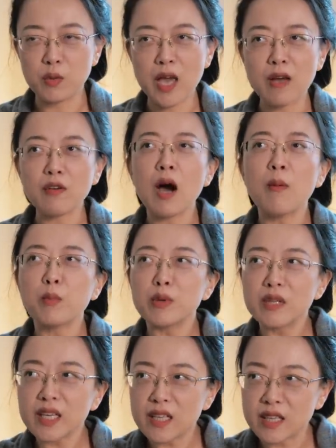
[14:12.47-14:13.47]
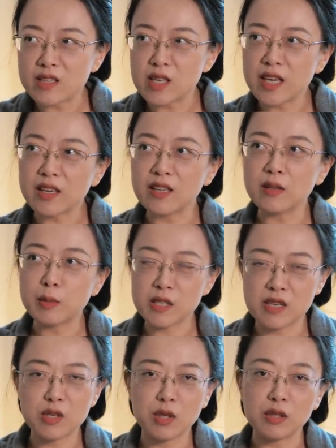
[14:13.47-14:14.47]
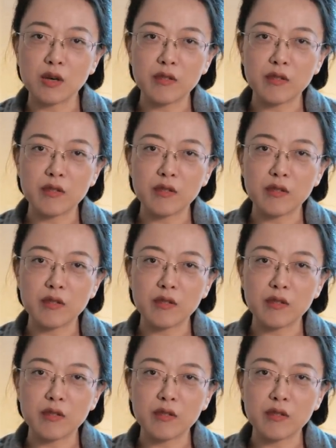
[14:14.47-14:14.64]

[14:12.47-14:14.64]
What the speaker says: We have completely taken the position